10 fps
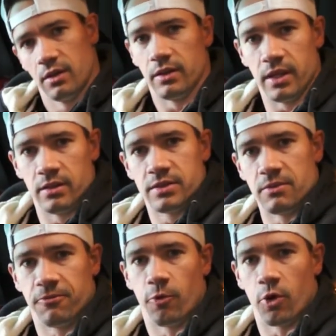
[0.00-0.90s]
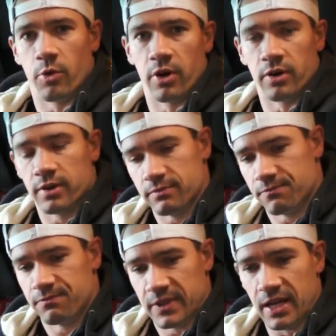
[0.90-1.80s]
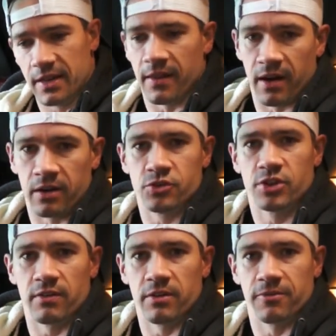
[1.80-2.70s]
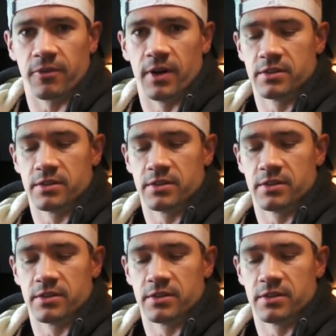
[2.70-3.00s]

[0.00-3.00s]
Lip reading: lean the seat forward, get it in there and shut it in the front.